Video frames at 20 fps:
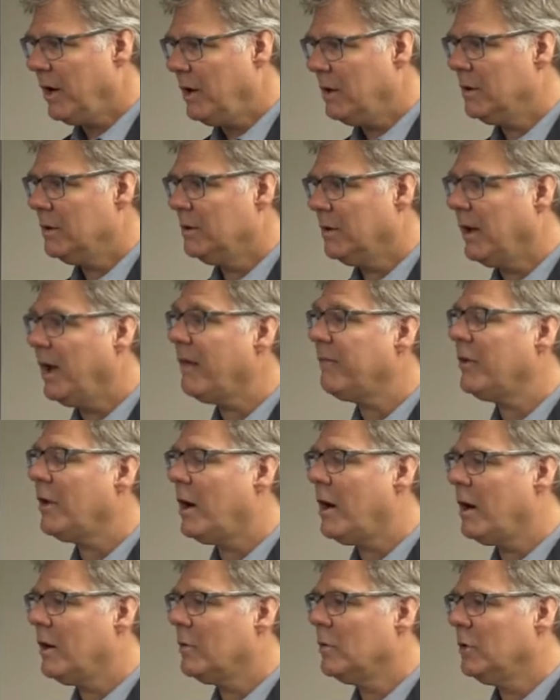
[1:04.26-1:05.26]
it, they have to
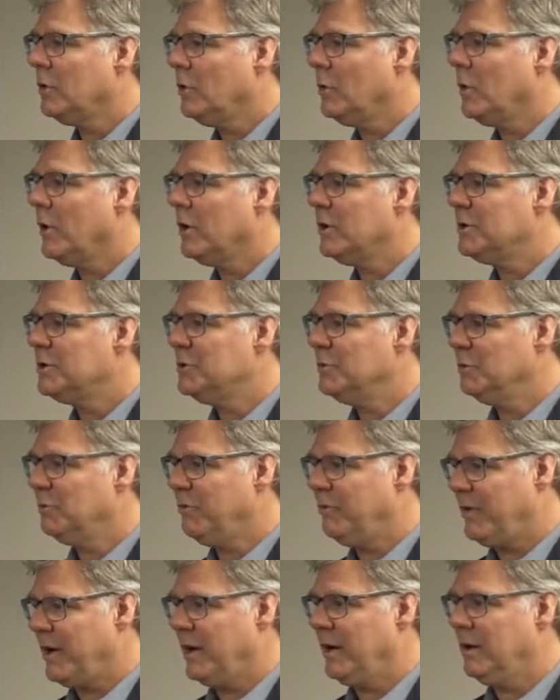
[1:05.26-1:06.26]
hire a lawyer to
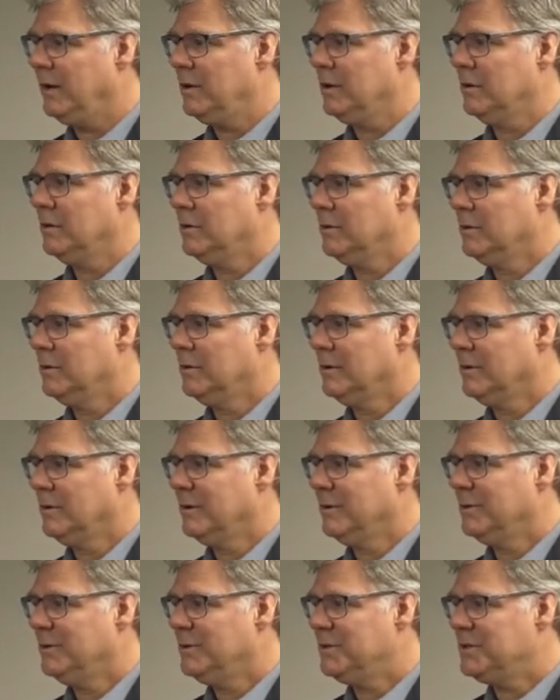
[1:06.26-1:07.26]
fight
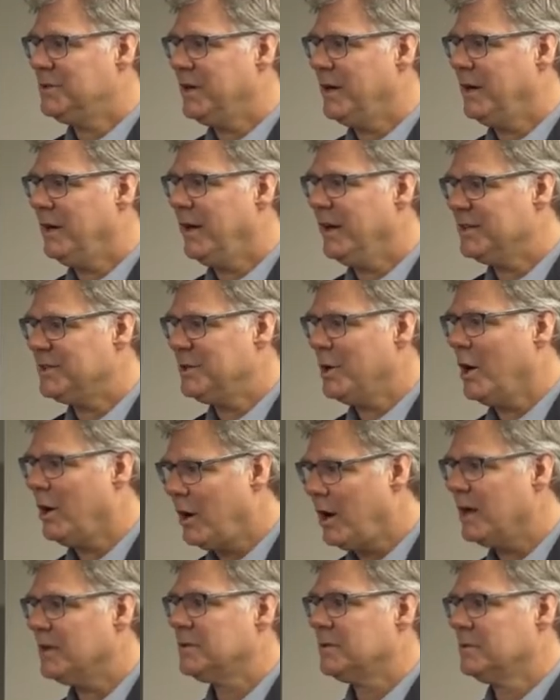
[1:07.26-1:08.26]
to say it's not
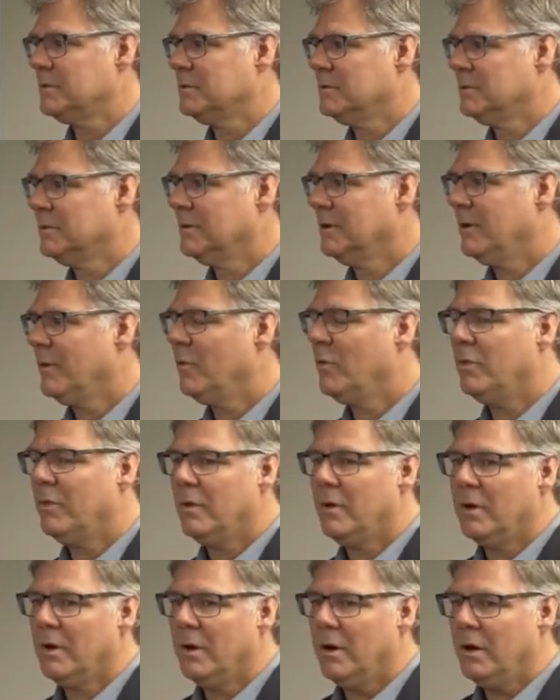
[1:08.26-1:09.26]
us.
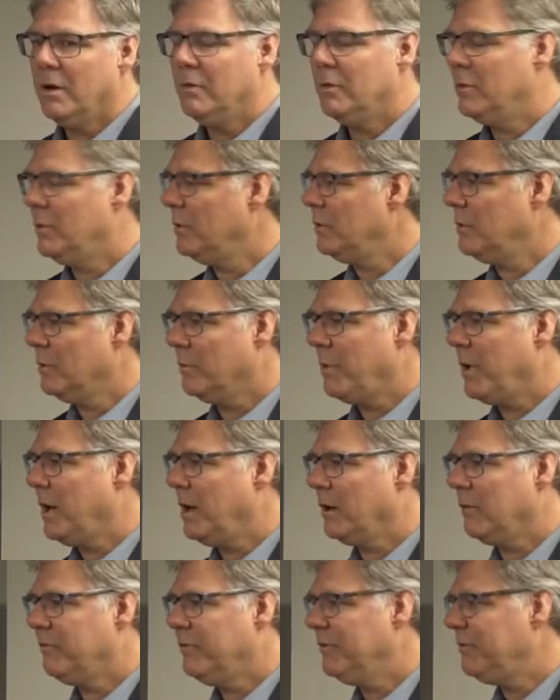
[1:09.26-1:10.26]
You're
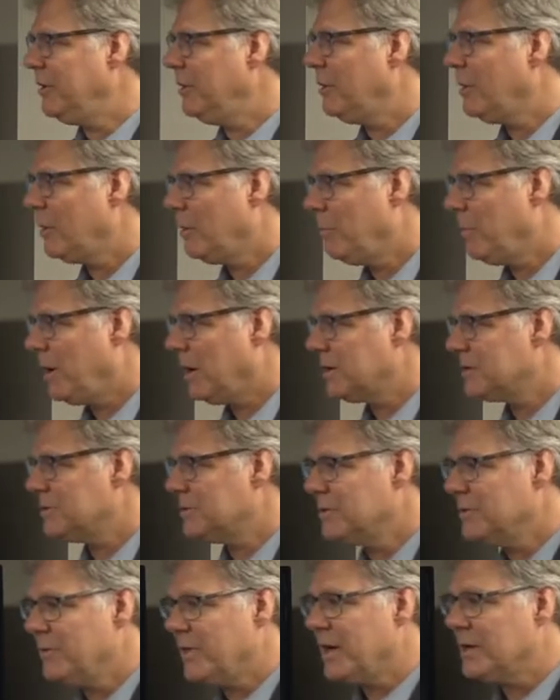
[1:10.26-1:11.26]
paying $1,500 or
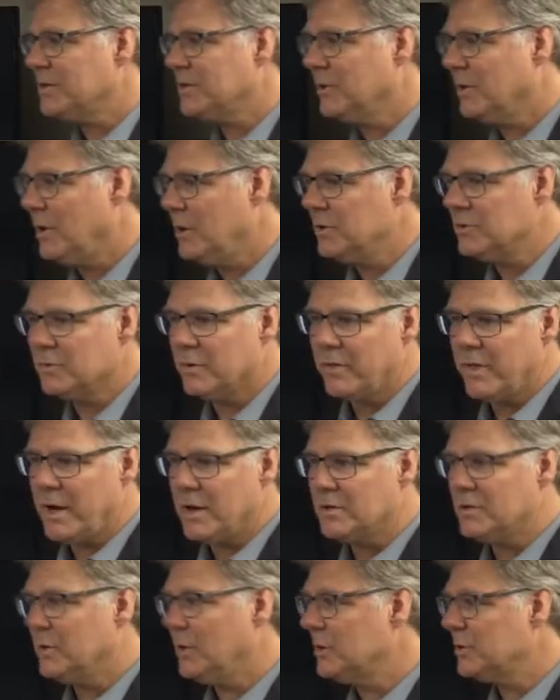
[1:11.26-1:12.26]
$2,000 or
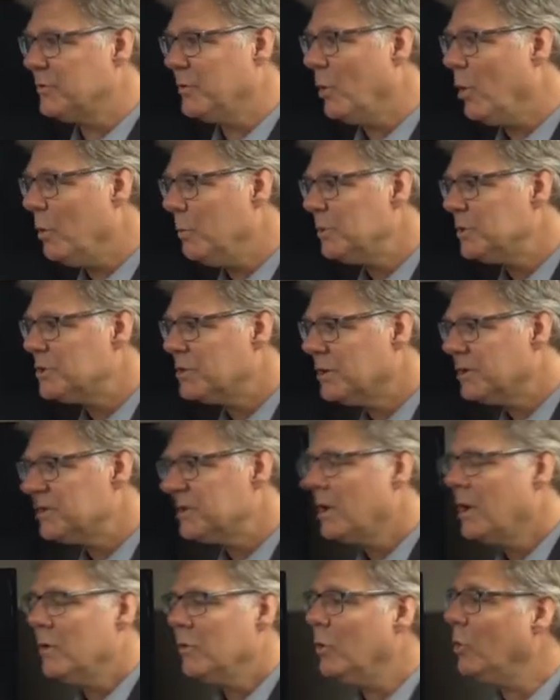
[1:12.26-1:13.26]
$1,000 for your home insurance.
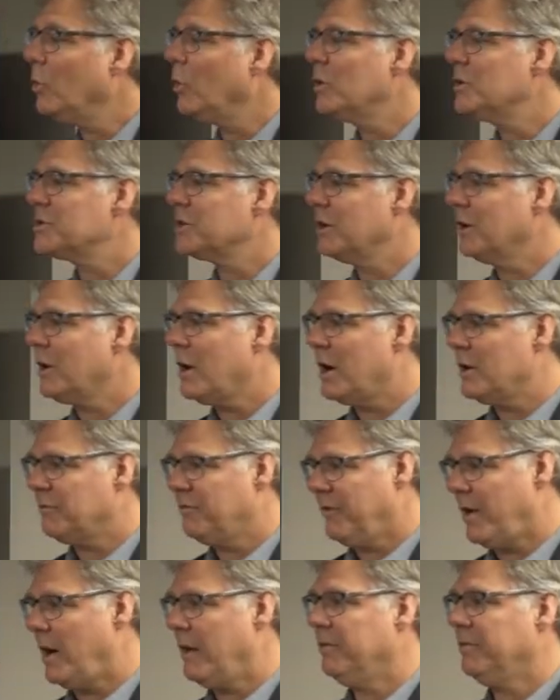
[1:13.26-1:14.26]
The lawyer's going to cost
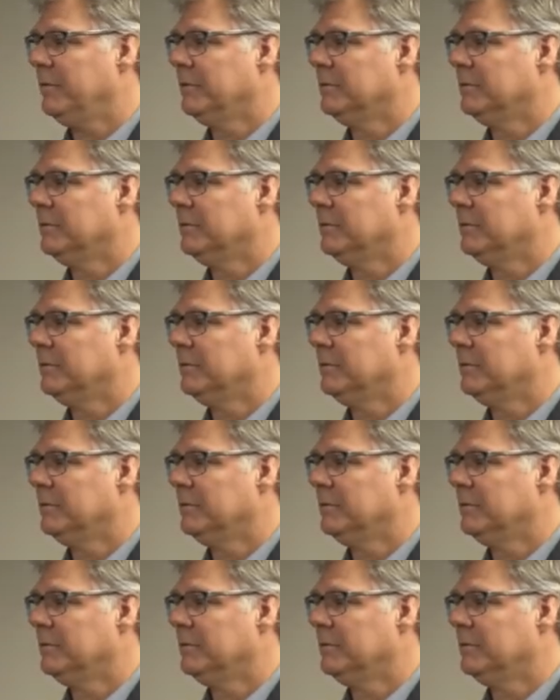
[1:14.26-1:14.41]
$500.